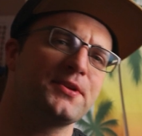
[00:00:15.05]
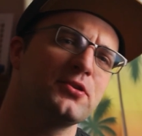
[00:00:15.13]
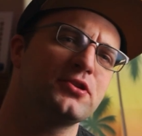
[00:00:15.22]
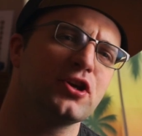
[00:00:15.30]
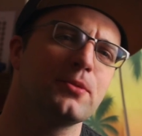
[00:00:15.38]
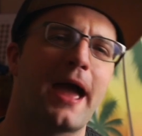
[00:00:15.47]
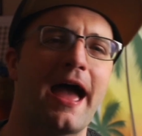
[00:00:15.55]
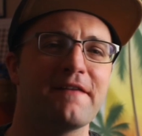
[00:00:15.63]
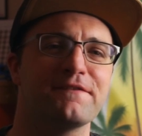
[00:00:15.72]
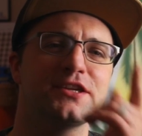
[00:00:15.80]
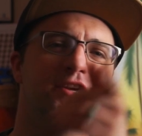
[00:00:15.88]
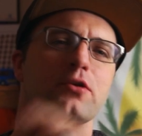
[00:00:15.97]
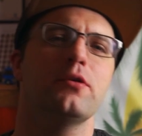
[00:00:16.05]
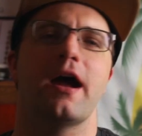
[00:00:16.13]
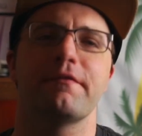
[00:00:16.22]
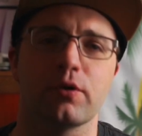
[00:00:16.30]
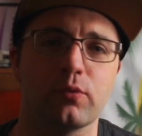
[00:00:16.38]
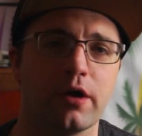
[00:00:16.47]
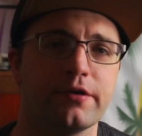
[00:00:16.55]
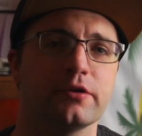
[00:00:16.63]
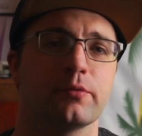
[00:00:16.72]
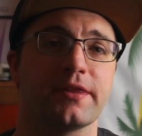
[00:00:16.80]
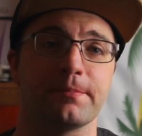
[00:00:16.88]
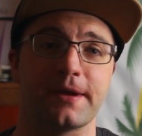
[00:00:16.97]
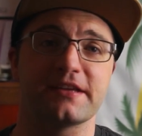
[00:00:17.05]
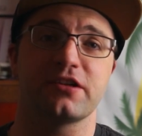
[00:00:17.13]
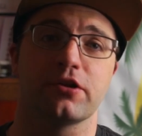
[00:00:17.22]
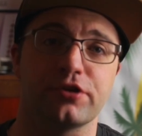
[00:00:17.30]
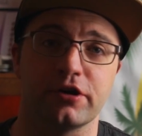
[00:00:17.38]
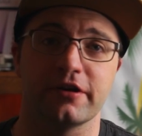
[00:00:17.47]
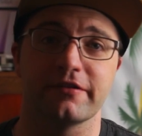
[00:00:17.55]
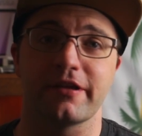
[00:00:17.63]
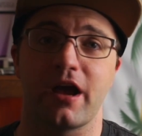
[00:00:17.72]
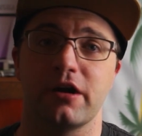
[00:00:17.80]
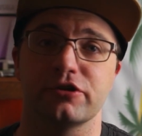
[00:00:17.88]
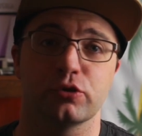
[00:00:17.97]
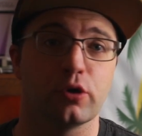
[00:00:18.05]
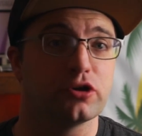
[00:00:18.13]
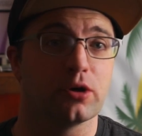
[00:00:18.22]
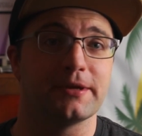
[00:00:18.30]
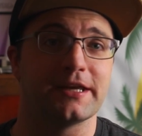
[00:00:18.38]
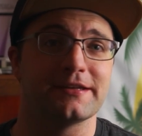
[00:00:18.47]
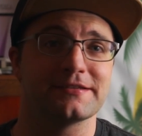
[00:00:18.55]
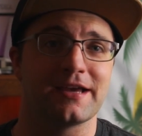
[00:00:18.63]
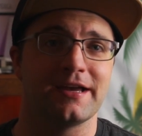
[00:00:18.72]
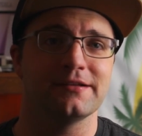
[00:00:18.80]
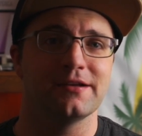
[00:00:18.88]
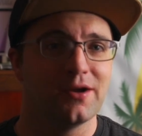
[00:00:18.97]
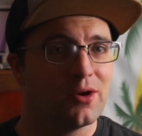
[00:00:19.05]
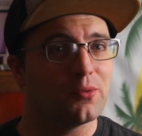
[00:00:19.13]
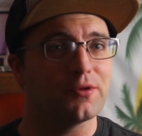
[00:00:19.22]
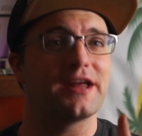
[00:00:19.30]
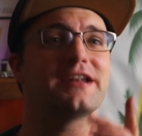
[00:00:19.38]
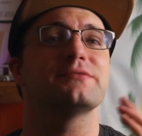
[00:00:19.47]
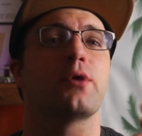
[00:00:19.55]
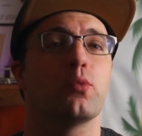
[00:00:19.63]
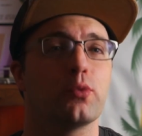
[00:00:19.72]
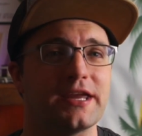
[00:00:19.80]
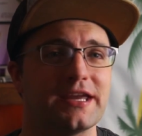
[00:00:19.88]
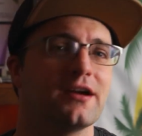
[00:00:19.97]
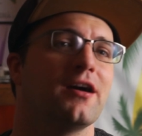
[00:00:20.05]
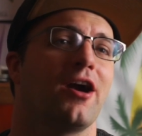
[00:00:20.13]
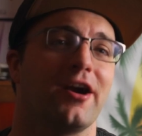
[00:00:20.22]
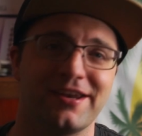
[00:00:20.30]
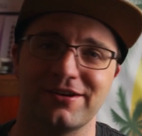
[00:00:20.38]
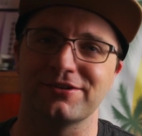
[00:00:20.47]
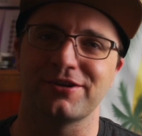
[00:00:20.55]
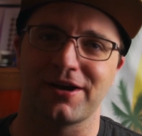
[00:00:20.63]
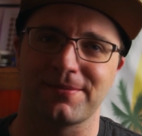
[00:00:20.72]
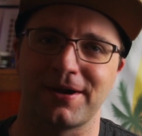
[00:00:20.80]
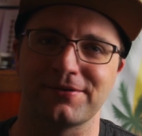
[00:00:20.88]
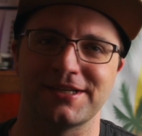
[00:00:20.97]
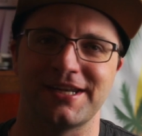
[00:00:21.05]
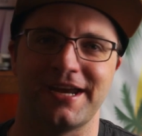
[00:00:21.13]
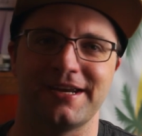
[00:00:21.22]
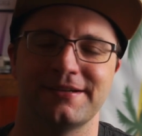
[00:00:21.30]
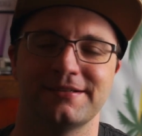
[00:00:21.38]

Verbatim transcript: YouTube? Have you ever wondered what the best alternatives are to Adobe InDesign? Well, that is what we are here to talk about today.